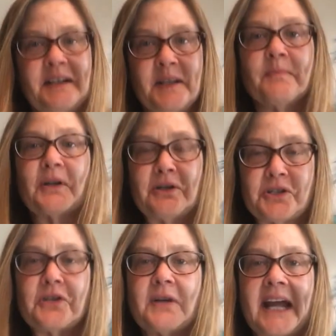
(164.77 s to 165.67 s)
The blue
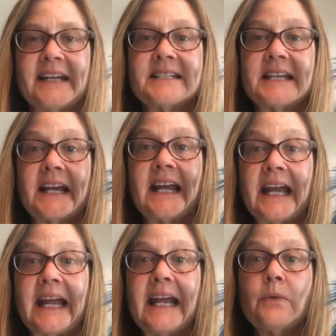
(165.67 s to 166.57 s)
toucan said
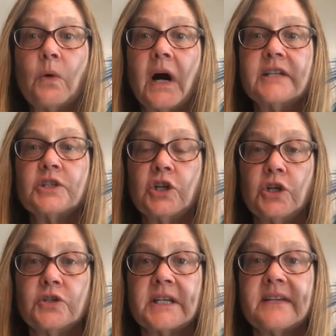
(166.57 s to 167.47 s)
he was
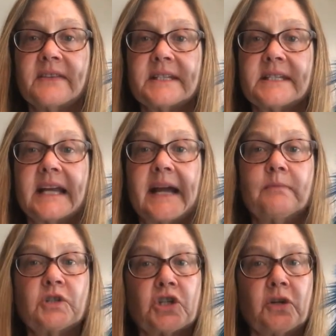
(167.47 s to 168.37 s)
using the
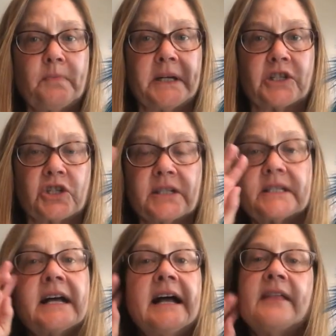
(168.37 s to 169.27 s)
same two pitches